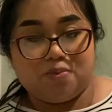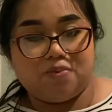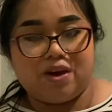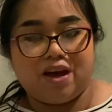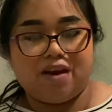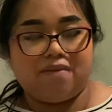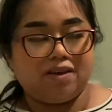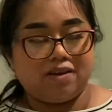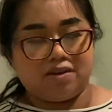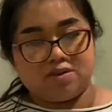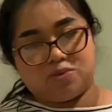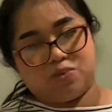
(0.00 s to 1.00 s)
have like a
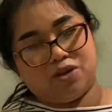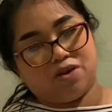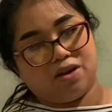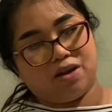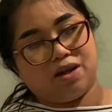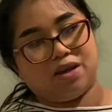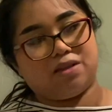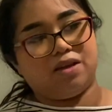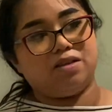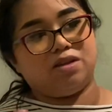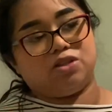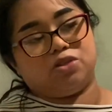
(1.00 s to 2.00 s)
sweetheart neckline
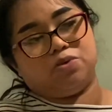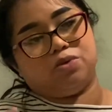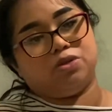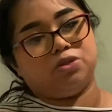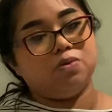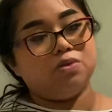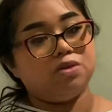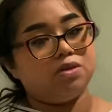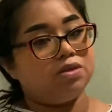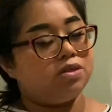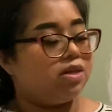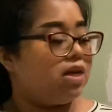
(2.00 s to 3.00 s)
that show her shoulders,